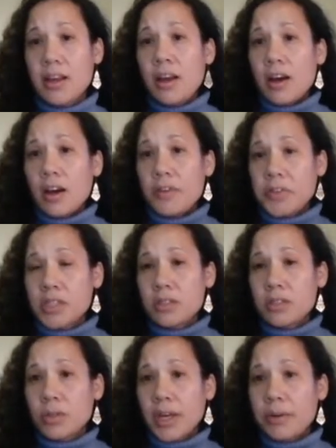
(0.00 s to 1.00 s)
of this
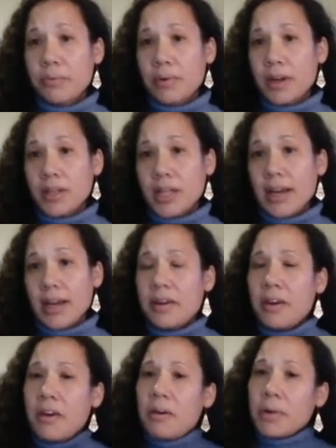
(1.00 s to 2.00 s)
new light rail line,
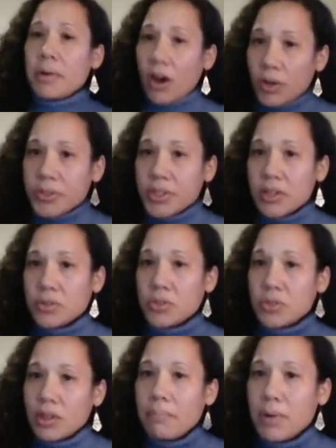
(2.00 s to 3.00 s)
but also
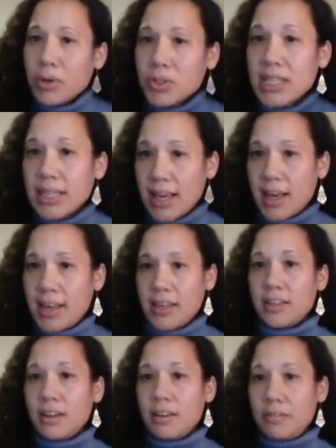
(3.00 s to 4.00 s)
stood the most to
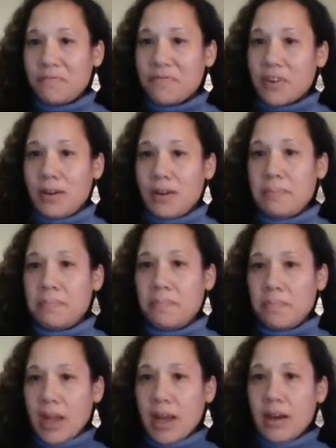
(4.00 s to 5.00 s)
gain
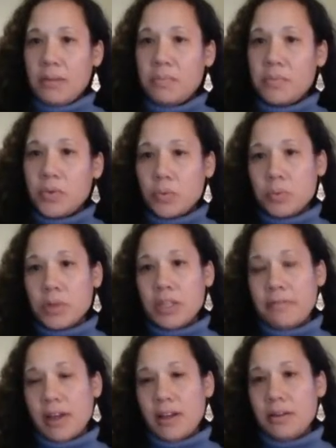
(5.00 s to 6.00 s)
from
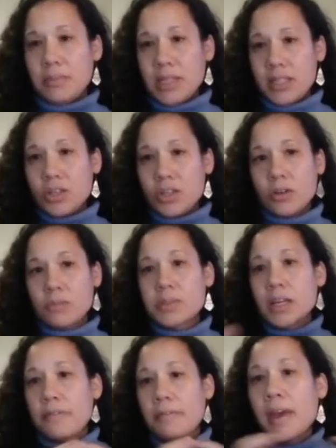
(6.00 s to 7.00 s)
redevelopment in terms
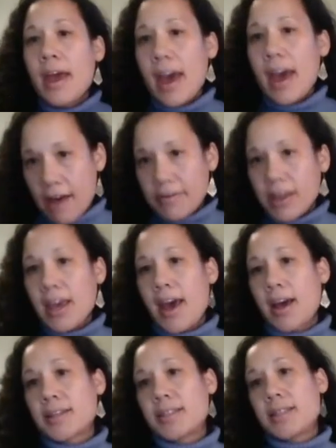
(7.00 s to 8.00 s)
of having
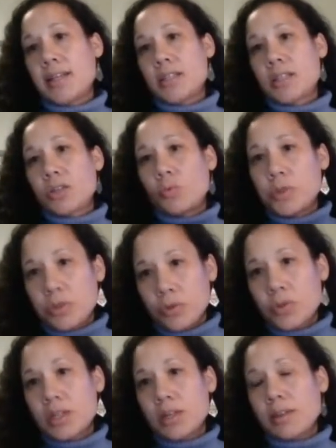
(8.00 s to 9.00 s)
access,
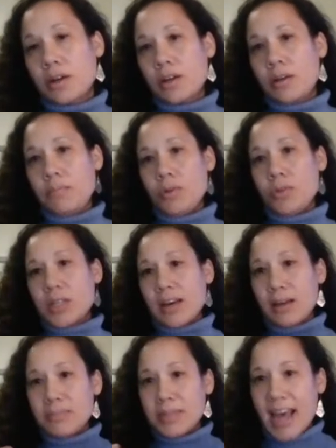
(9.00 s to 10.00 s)
reducing their commute
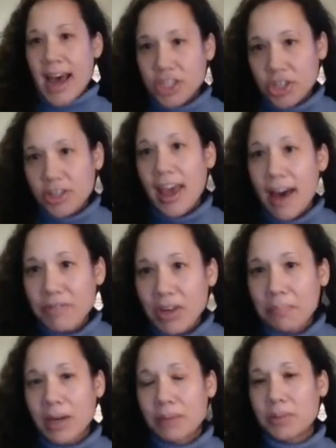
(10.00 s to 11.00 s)
times, actually
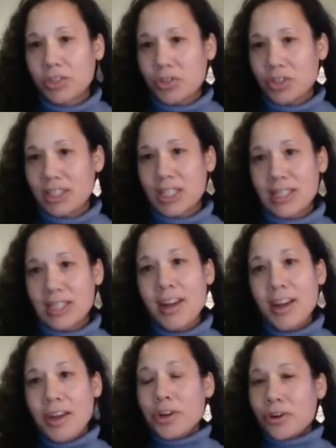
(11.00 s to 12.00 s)
having public transit.
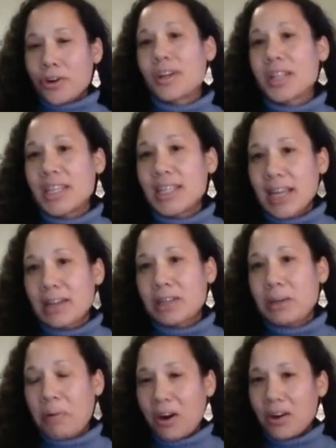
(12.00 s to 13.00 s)
Currently,
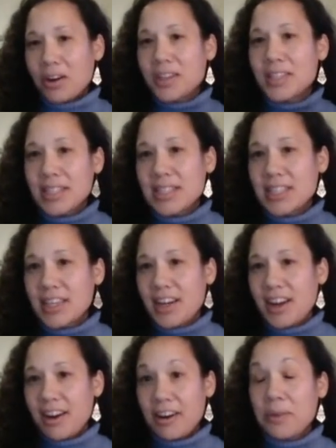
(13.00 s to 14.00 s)
Langley Park sits in an
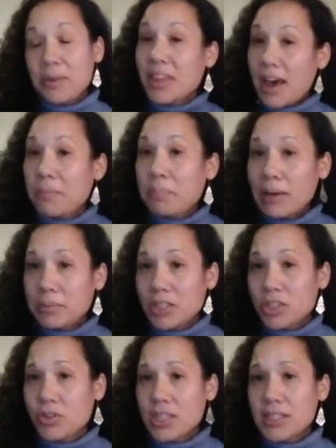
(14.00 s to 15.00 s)
area without
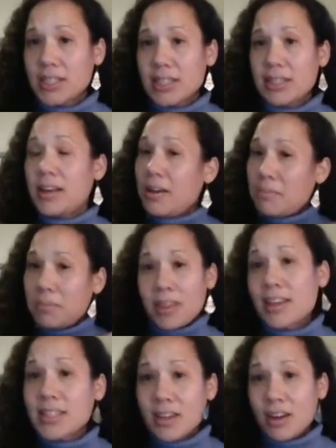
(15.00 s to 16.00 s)
public transit.
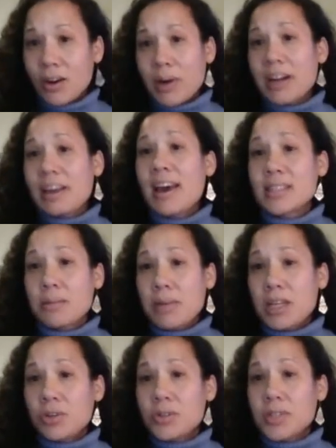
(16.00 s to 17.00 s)
Bethesda already has a
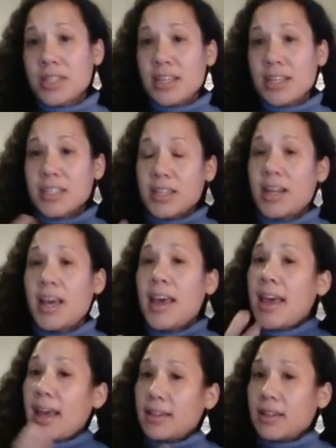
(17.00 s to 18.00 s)
metro station,
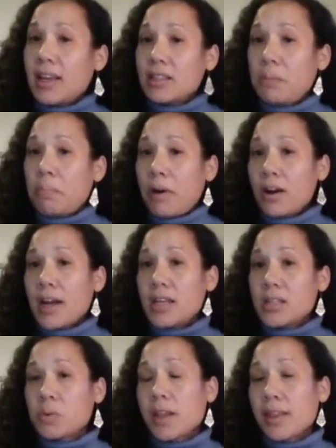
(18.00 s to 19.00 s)
and Langley Park has one of the